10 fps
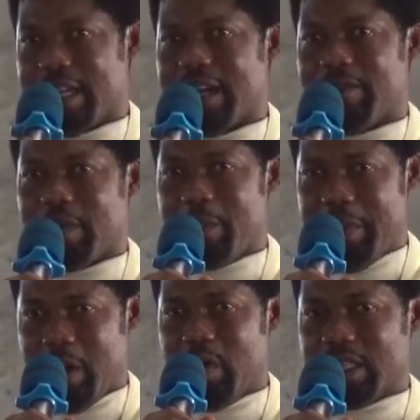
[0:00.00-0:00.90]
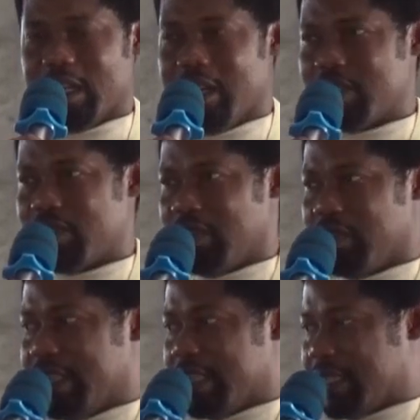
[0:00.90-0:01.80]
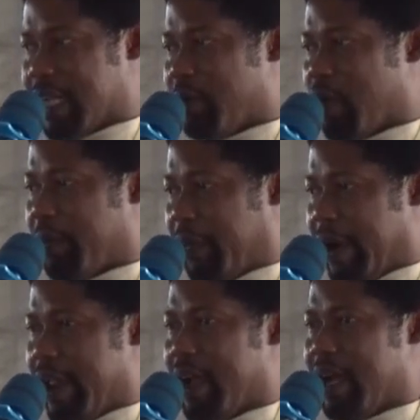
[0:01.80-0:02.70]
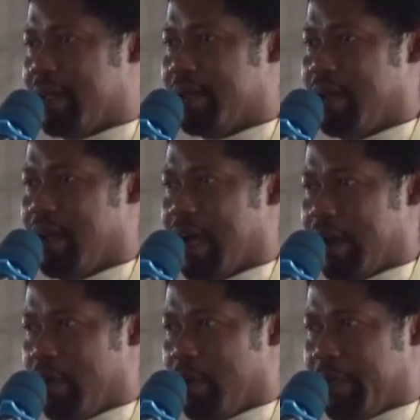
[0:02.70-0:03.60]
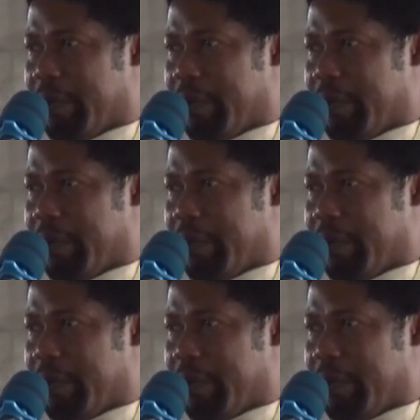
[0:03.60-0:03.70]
The chaplain of the confraternity, Reverend Father Olise,